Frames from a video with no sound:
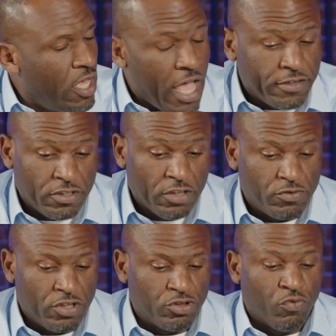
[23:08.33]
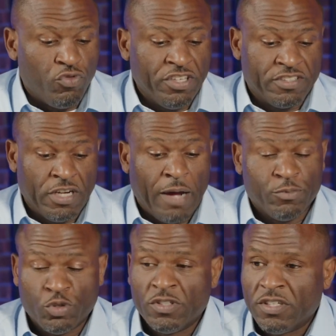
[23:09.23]
And the reason I'm
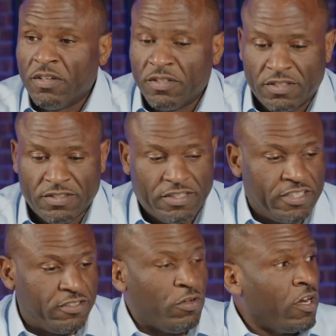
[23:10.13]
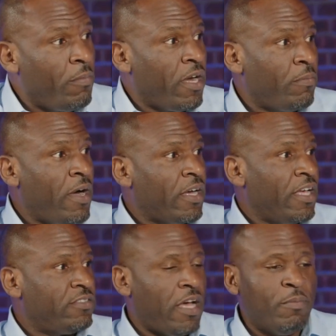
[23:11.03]
doing this Let's Talk About It
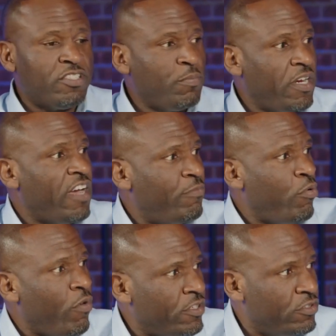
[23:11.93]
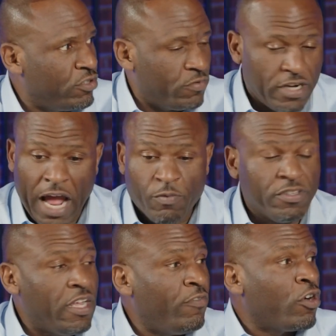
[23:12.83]
podcast, how much money I've poured into it, I will
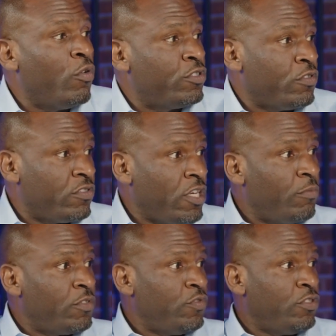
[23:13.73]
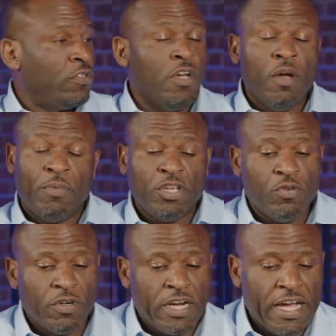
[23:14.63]
never go into those numbers for you. But
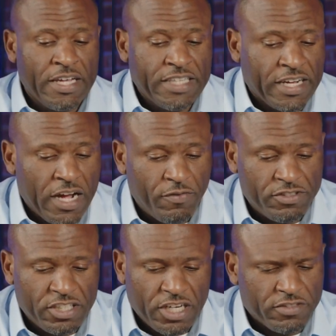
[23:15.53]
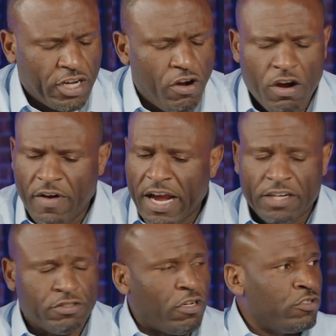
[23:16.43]
you and I had that conversation. I was like, Irv, I got to
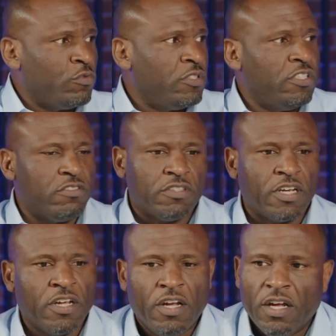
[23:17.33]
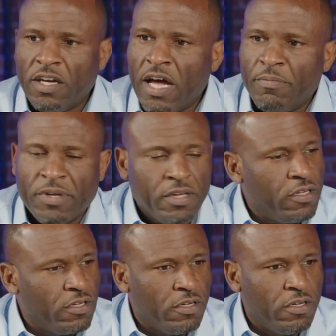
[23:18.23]
start doing this. He's like, nah, B.
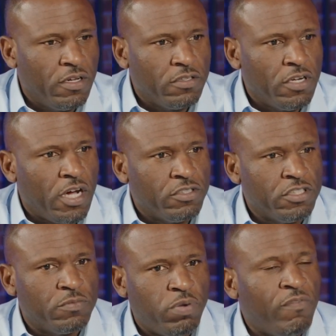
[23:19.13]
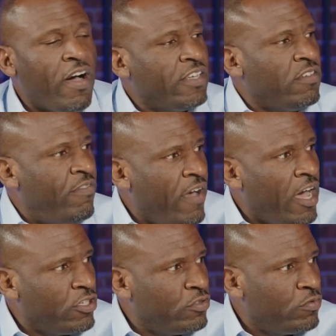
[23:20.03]
No, just provide the
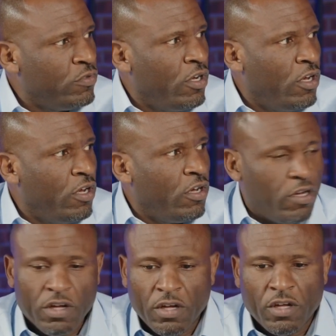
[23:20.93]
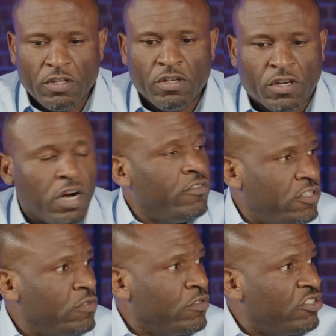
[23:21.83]
value. Your
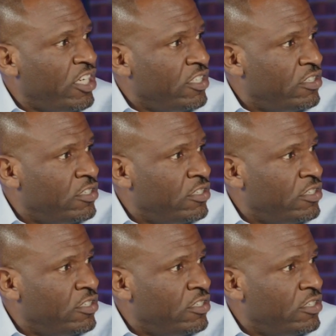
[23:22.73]
currency will change.